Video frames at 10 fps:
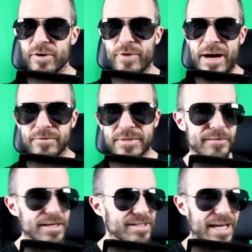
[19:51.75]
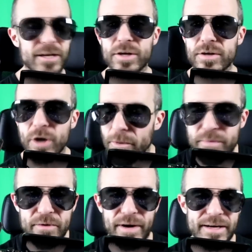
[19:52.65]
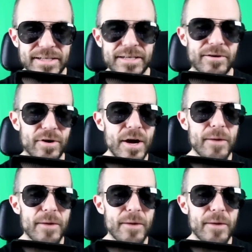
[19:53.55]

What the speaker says: around things like copyright here.